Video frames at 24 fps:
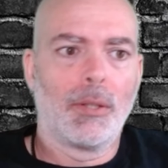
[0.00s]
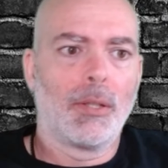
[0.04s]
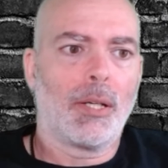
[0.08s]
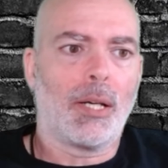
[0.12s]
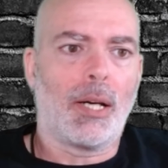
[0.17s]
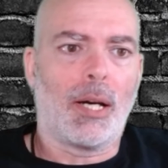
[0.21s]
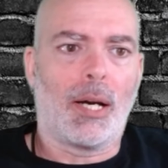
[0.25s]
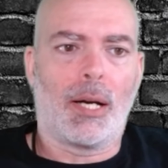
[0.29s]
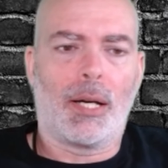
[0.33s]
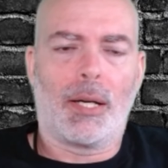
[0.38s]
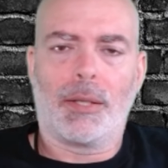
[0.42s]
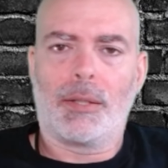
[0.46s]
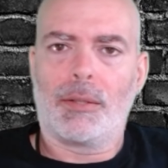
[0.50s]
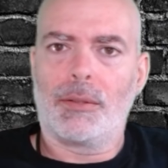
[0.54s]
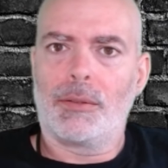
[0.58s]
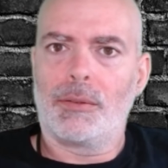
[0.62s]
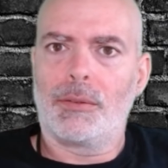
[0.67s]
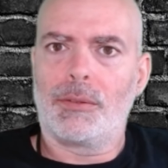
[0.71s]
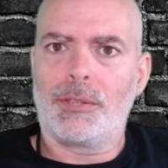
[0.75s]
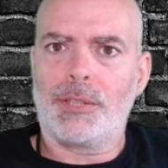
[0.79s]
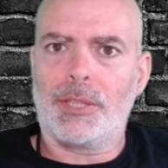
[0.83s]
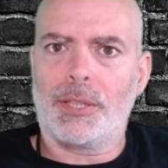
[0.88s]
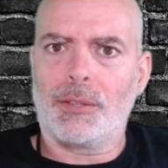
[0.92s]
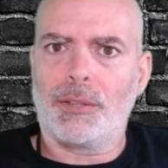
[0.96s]
I
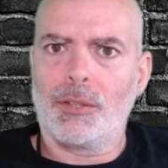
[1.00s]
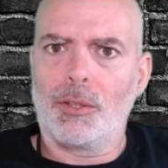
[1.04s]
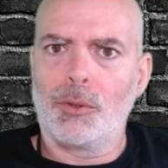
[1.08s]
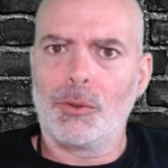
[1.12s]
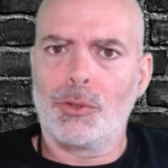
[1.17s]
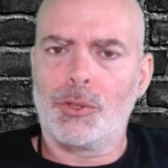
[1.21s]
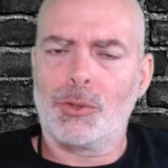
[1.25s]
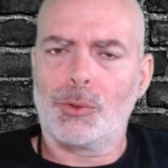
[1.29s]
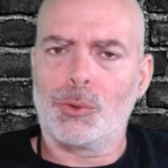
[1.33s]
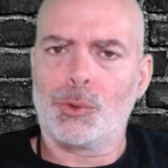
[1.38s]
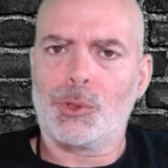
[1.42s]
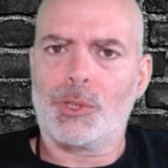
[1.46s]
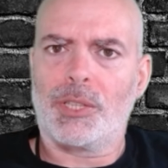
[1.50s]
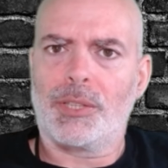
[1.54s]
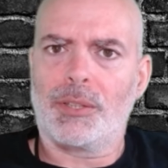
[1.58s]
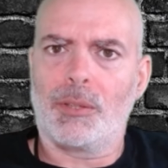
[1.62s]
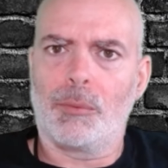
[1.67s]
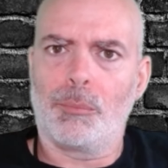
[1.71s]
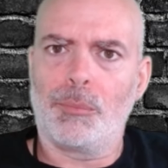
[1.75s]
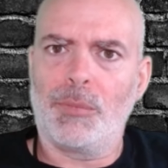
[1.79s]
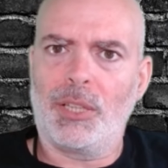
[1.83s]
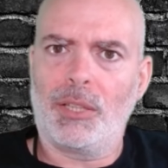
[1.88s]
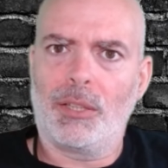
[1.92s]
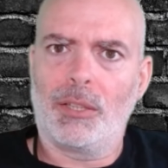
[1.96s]
tend to go towards like the
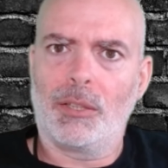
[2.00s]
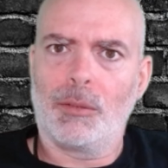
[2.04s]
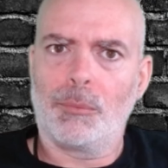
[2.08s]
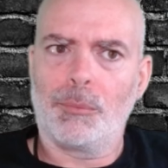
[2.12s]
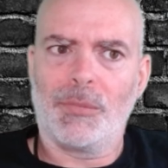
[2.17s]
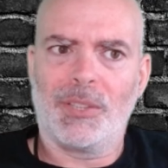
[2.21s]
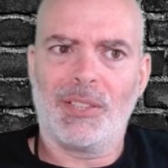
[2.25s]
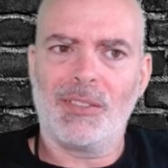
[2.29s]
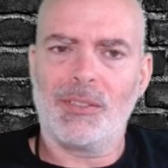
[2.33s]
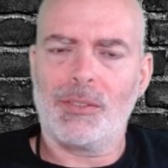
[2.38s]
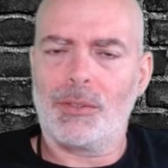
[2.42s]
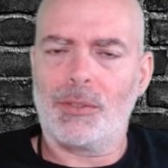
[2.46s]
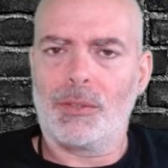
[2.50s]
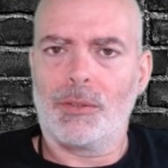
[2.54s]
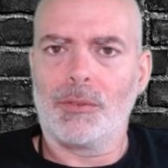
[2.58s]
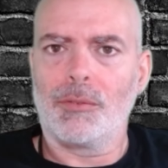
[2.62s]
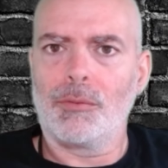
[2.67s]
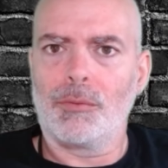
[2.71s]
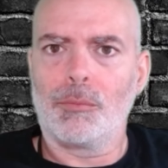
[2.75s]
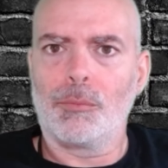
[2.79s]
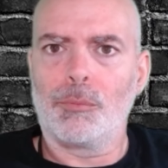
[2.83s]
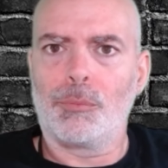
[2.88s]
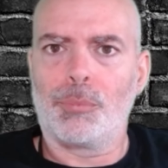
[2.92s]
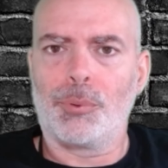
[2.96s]
medium. These are
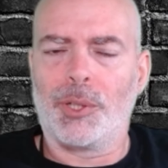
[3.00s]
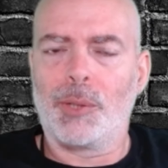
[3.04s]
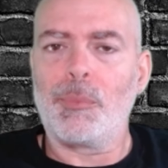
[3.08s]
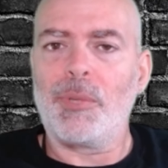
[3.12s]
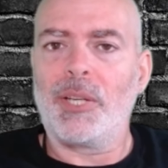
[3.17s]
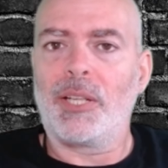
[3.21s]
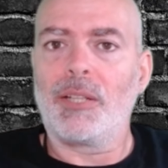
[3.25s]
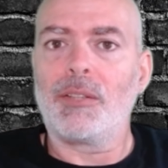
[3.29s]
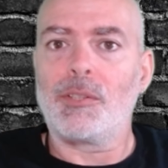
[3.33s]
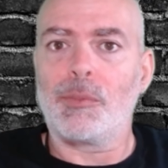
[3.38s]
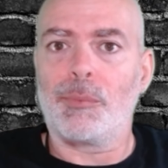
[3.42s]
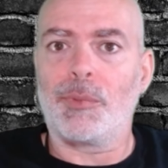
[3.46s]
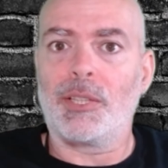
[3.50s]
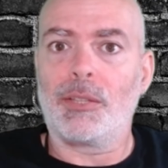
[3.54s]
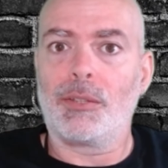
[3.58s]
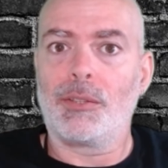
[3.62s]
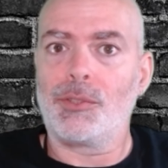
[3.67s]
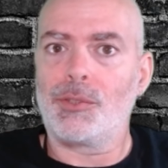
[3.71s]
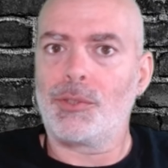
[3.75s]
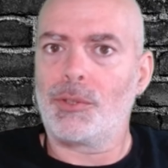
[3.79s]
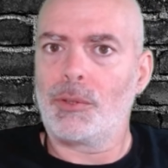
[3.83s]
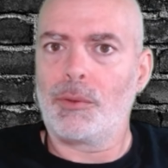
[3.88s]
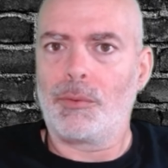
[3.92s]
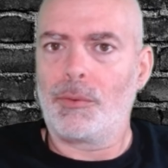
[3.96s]
pretty big to me.
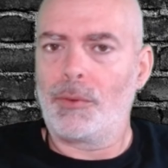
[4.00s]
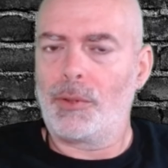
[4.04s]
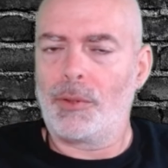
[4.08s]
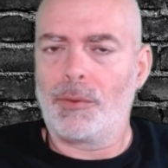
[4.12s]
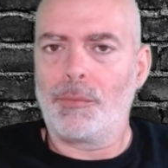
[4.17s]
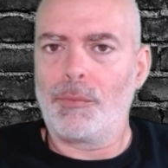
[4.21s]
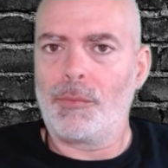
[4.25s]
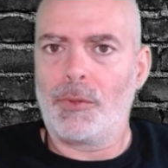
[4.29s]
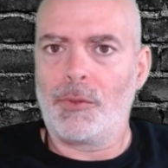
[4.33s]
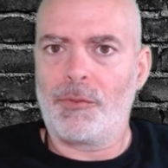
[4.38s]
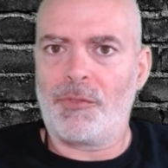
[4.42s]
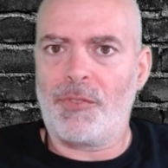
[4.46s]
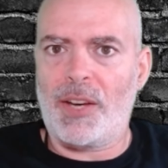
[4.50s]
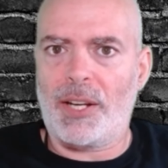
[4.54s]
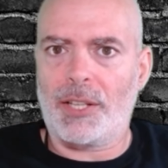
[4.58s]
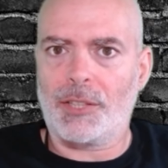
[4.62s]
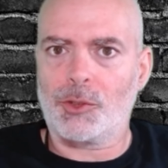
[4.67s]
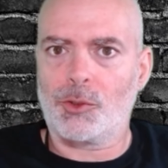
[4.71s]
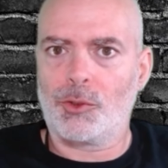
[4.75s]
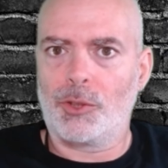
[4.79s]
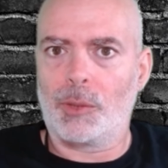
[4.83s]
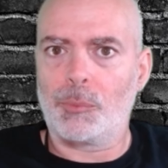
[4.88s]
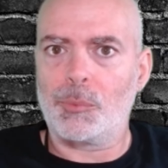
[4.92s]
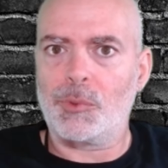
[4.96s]
These are the
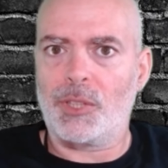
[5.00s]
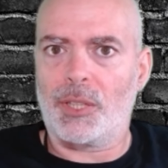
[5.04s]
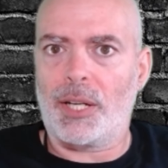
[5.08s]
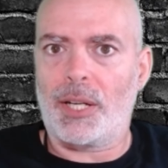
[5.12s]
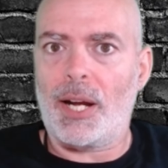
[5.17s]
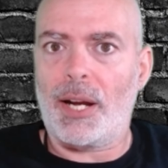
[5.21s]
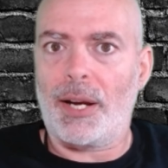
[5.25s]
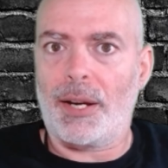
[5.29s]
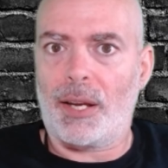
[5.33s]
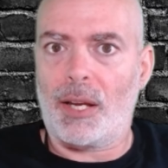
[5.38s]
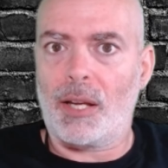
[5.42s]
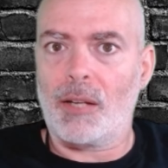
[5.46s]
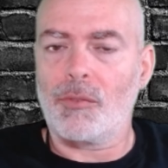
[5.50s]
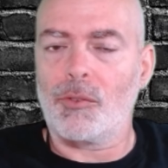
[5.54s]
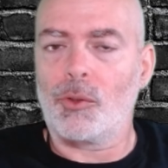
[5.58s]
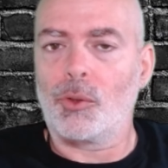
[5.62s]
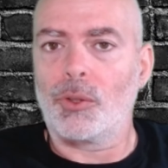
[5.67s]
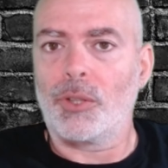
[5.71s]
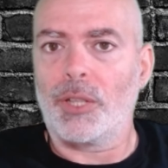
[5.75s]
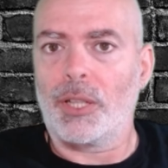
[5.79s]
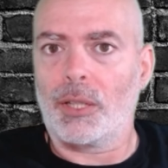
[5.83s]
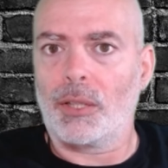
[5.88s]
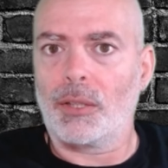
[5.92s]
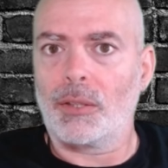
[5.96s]
fattest grips that I have
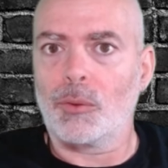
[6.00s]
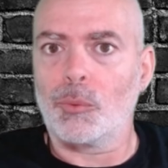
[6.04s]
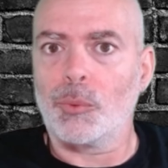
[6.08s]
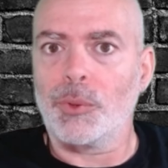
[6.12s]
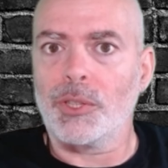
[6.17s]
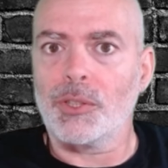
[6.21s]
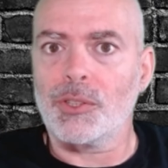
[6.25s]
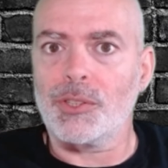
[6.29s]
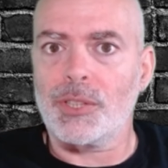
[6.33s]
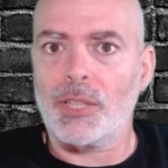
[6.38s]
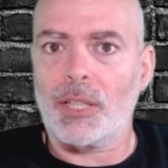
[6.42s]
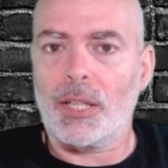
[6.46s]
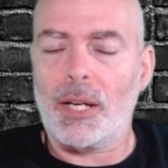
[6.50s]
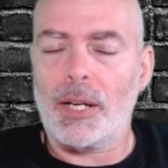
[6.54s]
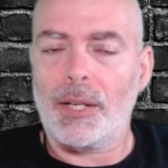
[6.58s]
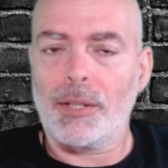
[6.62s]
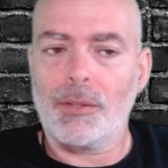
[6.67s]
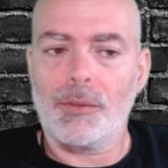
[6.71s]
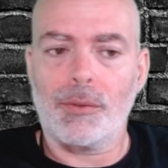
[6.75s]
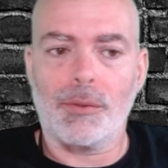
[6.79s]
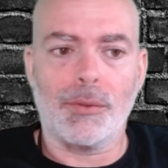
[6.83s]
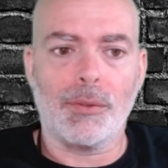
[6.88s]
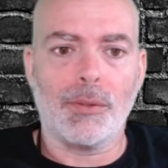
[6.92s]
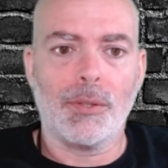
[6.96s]
on any of the wheels that I
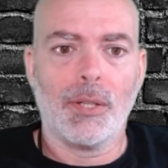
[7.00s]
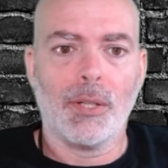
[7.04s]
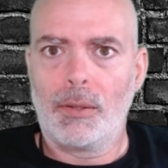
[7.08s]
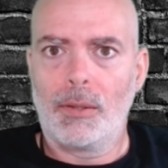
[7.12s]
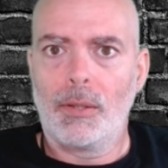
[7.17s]
own.